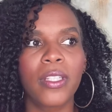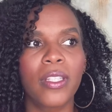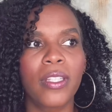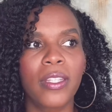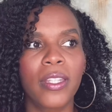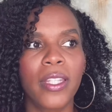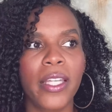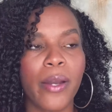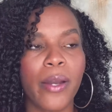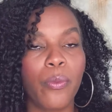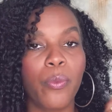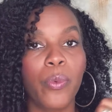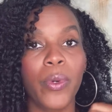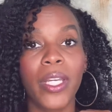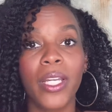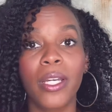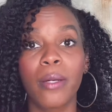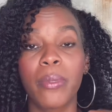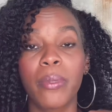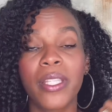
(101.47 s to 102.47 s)
that we
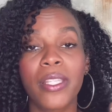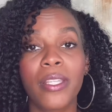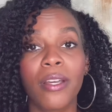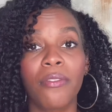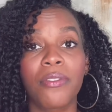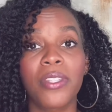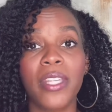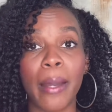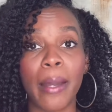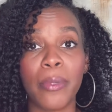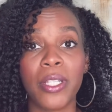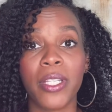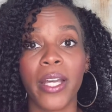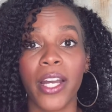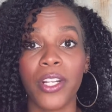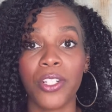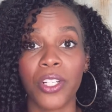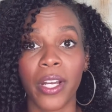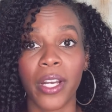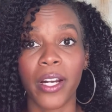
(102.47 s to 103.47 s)
could be
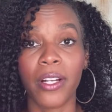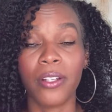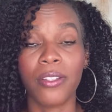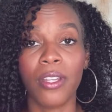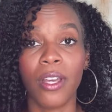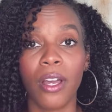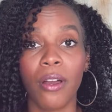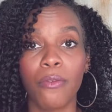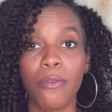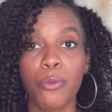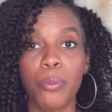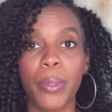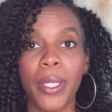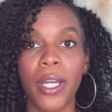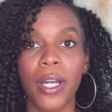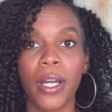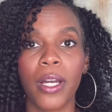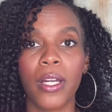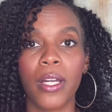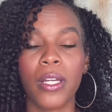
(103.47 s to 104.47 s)
self-sabotaging ourselves
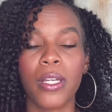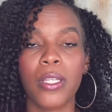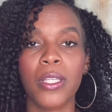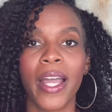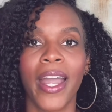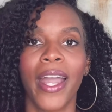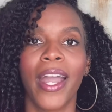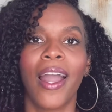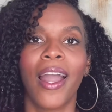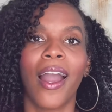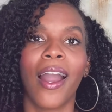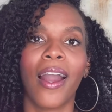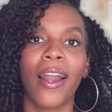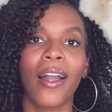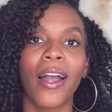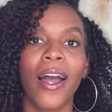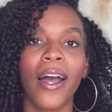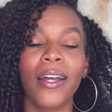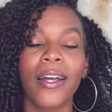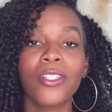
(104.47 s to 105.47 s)
because our
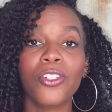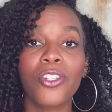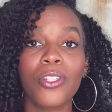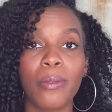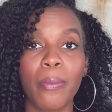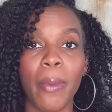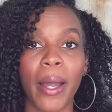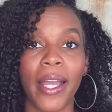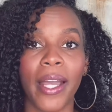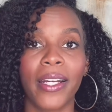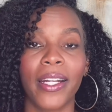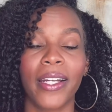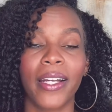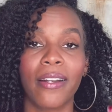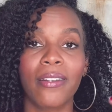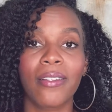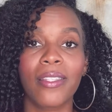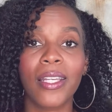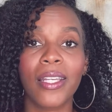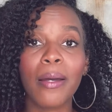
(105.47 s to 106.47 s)
conscious mind and our
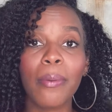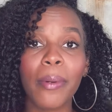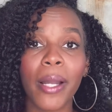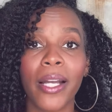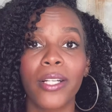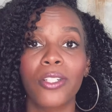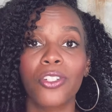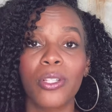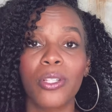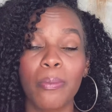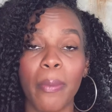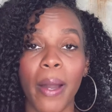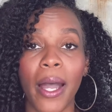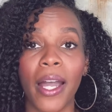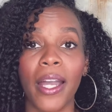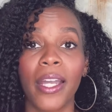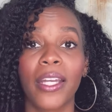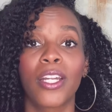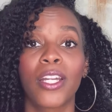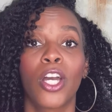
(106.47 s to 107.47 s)
subconscious
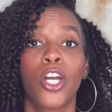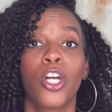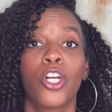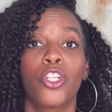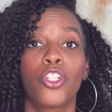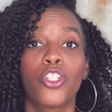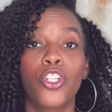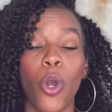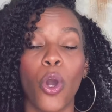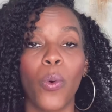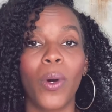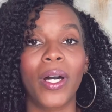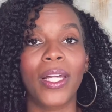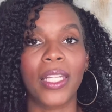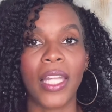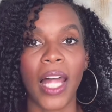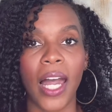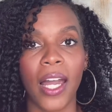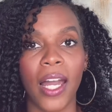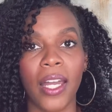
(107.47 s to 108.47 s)
mind don't
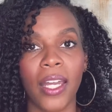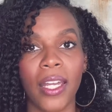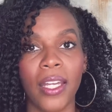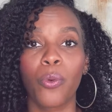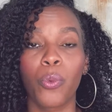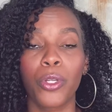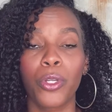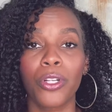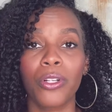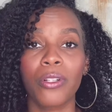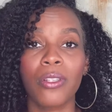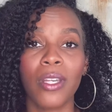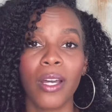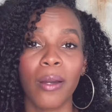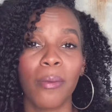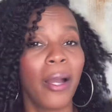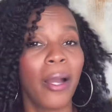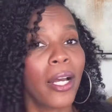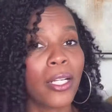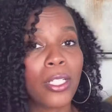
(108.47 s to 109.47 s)
align. When your
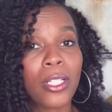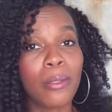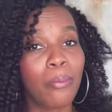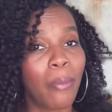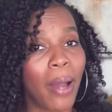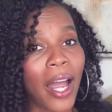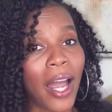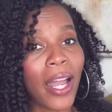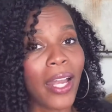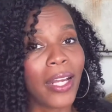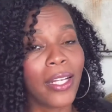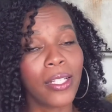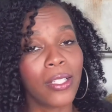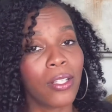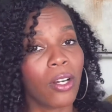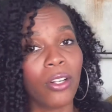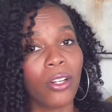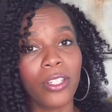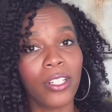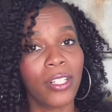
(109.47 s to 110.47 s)
subconscious mind is
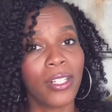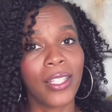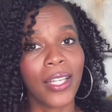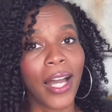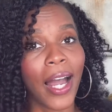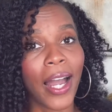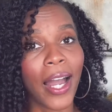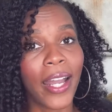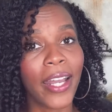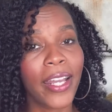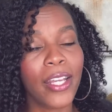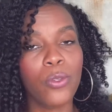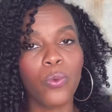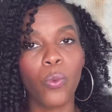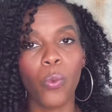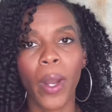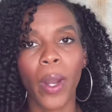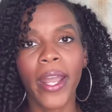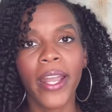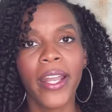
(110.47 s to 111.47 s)
on your side, it's
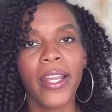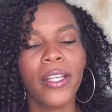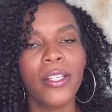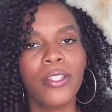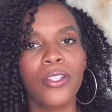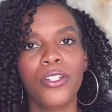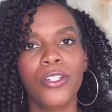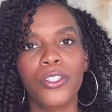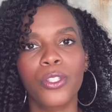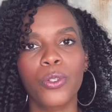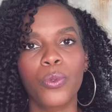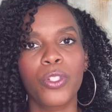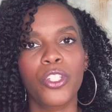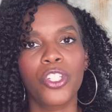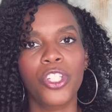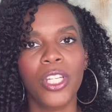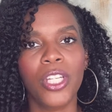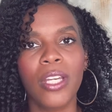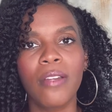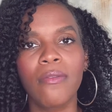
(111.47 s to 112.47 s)
way easier to
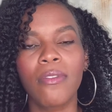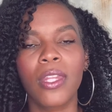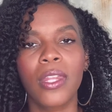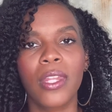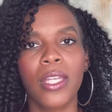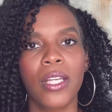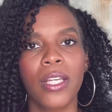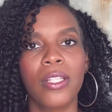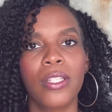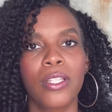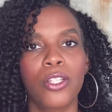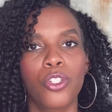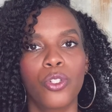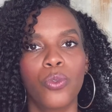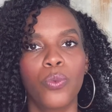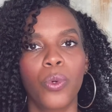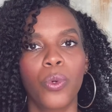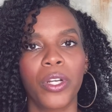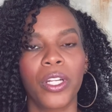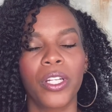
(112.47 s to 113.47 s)
achieve the things that you
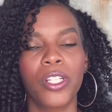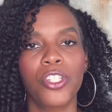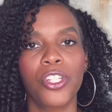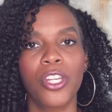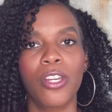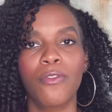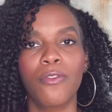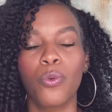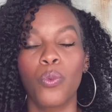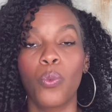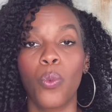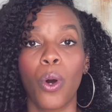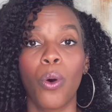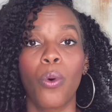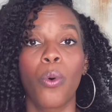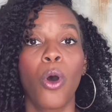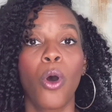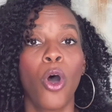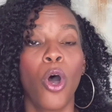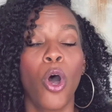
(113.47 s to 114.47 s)
want to achieve. You won't
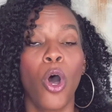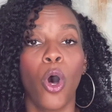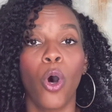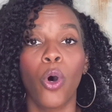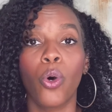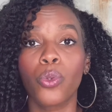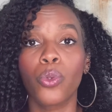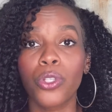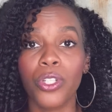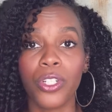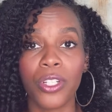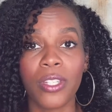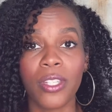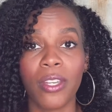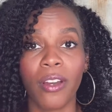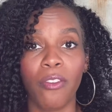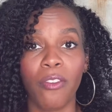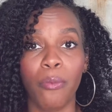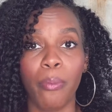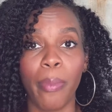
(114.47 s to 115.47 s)
hold yourself
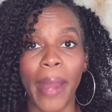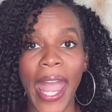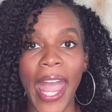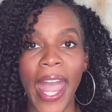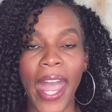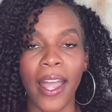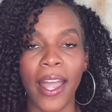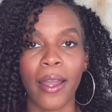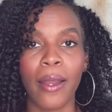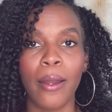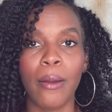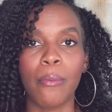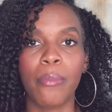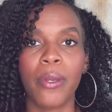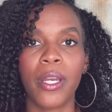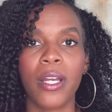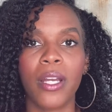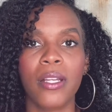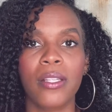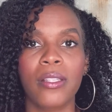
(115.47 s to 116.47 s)
back
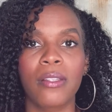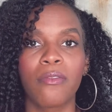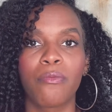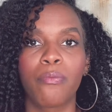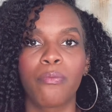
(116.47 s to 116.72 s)
because of